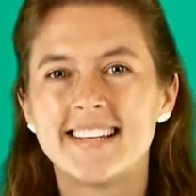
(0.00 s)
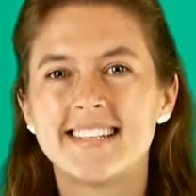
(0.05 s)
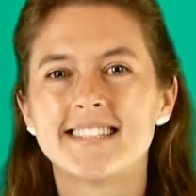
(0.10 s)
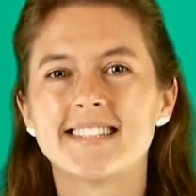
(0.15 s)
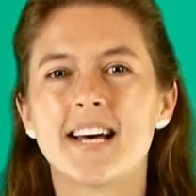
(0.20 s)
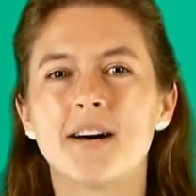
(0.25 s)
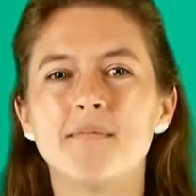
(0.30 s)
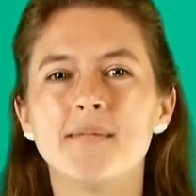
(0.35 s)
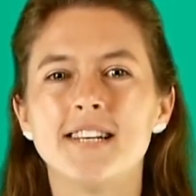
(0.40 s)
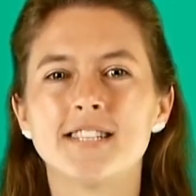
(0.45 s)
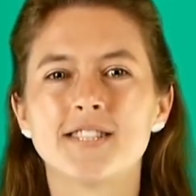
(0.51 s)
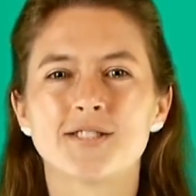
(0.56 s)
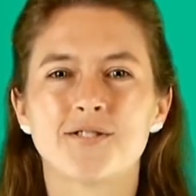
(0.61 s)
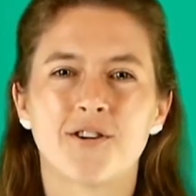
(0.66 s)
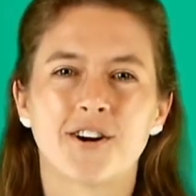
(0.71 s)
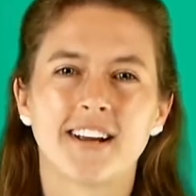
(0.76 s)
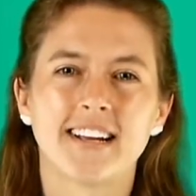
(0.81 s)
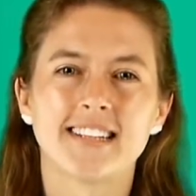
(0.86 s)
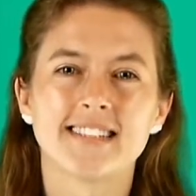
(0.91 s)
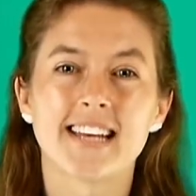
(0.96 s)
Some
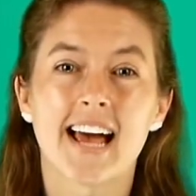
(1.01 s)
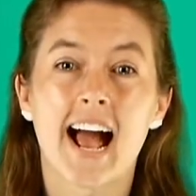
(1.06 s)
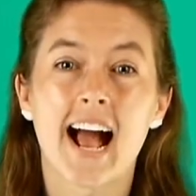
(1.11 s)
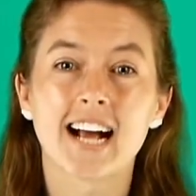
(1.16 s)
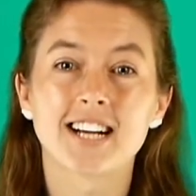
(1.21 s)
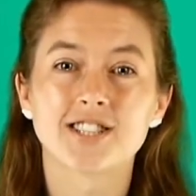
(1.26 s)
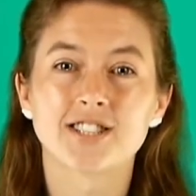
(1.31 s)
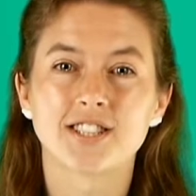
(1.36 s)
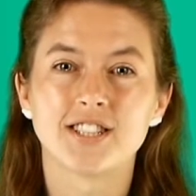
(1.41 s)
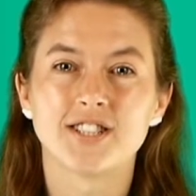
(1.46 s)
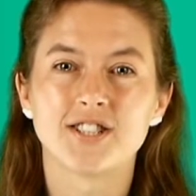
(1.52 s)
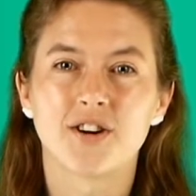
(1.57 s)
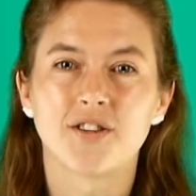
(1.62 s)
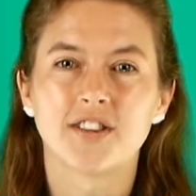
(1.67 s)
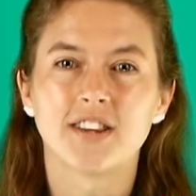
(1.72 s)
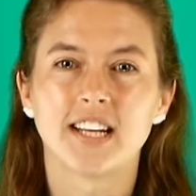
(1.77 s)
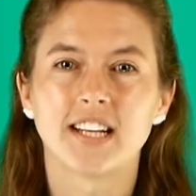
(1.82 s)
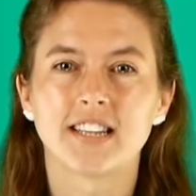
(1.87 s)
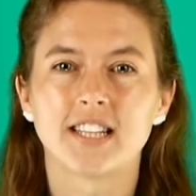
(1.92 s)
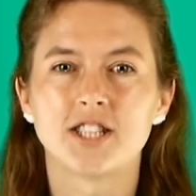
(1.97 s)
historians actually
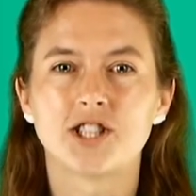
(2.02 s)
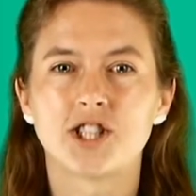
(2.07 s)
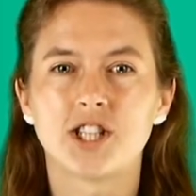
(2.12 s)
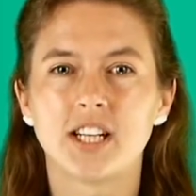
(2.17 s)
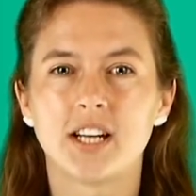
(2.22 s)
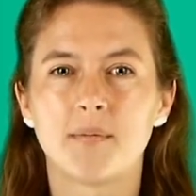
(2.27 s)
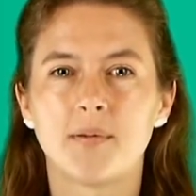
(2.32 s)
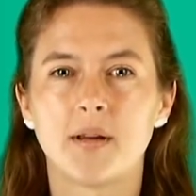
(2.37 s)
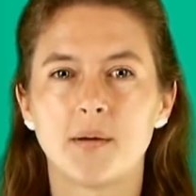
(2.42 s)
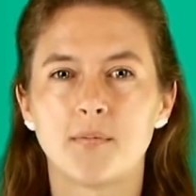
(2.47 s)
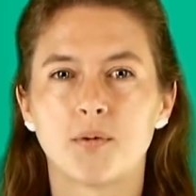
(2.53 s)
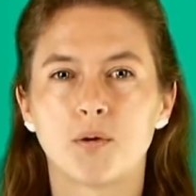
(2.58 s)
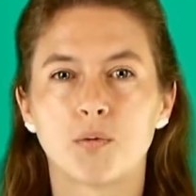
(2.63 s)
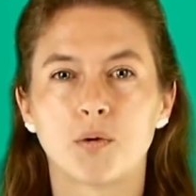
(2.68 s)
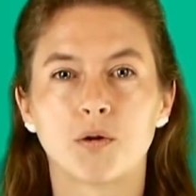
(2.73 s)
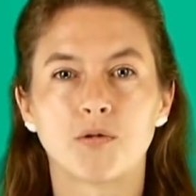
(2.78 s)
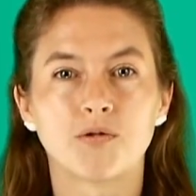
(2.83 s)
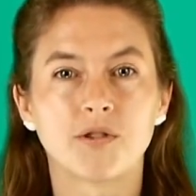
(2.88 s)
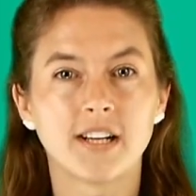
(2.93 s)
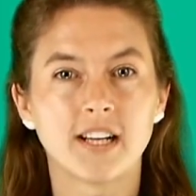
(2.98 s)
don't think the Xia people
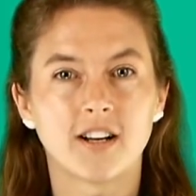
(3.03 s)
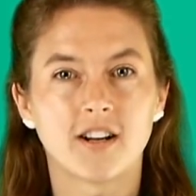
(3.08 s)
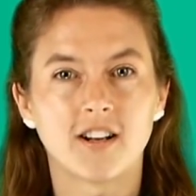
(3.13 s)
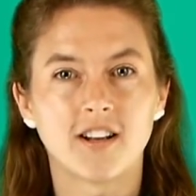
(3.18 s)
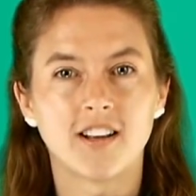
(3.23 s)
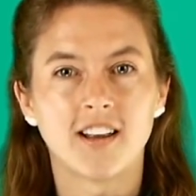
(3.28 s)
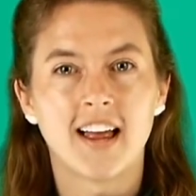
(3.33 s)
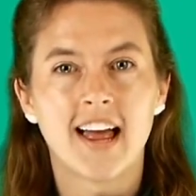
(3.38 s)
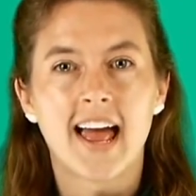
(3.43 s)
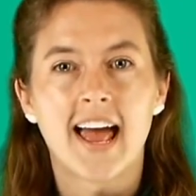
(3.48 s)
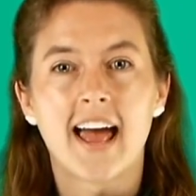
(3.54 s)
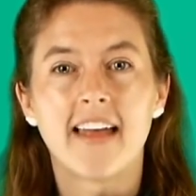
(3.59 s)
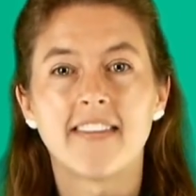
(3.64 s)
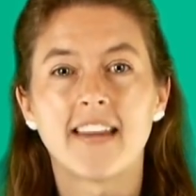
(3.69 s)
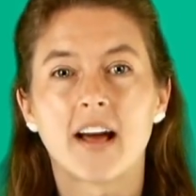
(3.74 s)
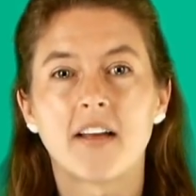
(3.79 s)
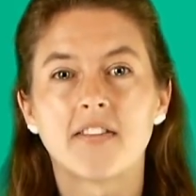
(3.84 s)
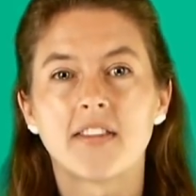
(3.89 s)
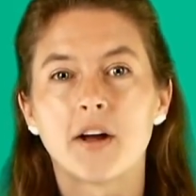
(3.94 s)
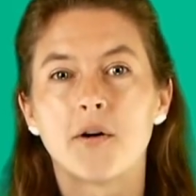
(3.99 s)
were real and
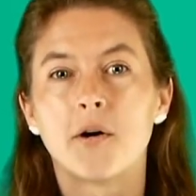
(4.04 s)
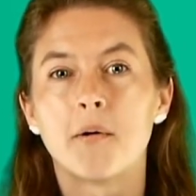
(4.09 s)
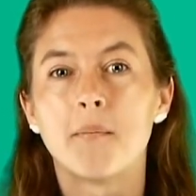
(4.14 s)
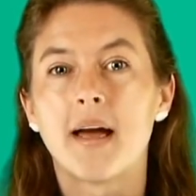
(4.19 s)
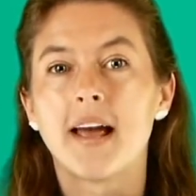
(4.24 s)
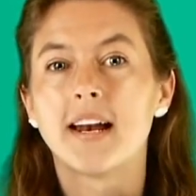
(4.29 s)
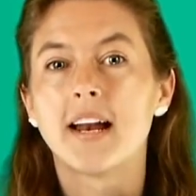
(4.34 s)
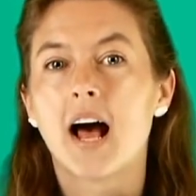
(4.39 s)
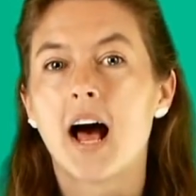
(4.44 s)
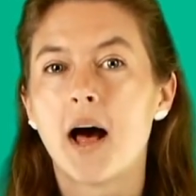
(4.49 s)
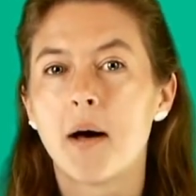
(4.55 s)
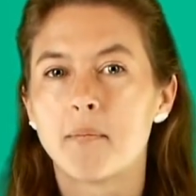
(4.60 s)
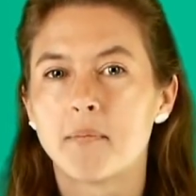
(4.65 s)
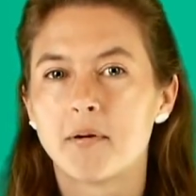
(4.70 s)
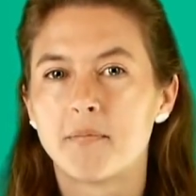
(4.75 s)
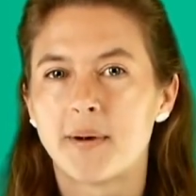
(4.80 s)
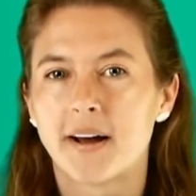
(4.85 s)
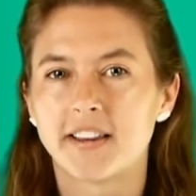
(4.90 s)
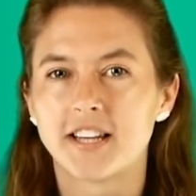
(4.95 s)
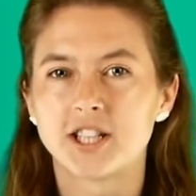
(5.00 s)
that they were made up
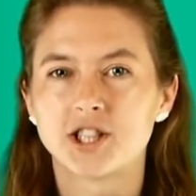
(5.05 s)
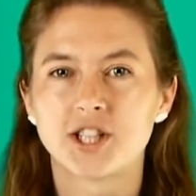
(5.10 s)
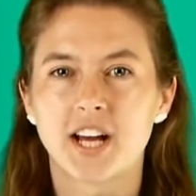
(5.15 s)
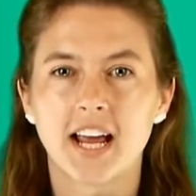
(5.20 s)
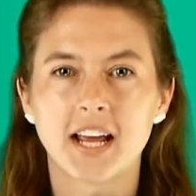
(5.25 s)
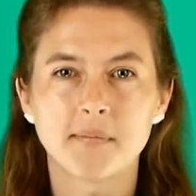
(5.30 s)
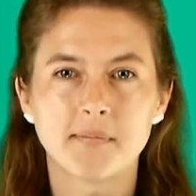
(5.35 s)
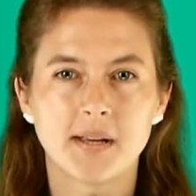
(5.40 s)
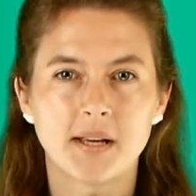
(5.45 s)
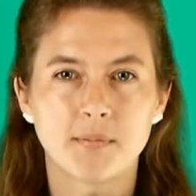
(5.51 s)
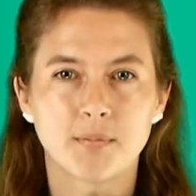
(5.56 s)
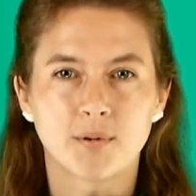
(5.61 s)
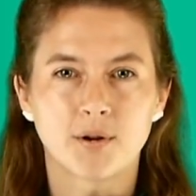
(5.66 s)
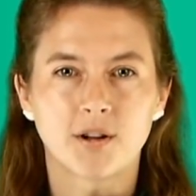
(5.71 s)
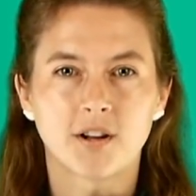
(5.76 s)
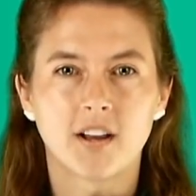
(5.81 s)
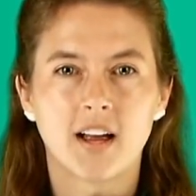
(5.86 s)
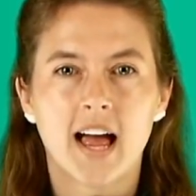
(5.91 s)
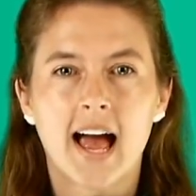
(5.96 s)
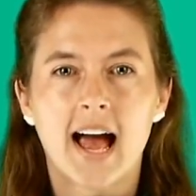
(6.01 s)
by the Shang
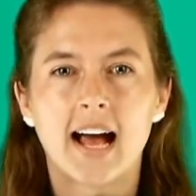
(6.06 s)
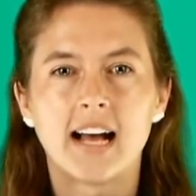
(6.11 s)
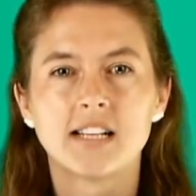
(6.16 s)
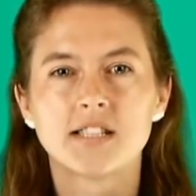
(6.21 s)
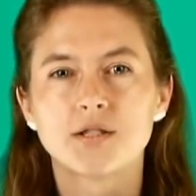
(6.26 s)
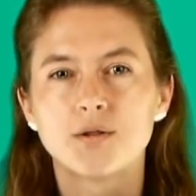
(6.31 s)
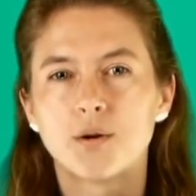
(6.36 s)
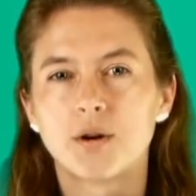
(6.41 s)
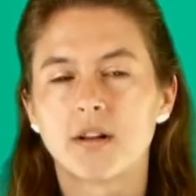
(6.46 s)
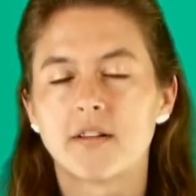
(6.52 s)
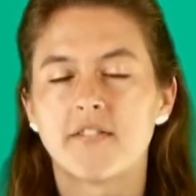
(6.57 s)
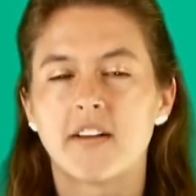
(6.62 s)
people as sort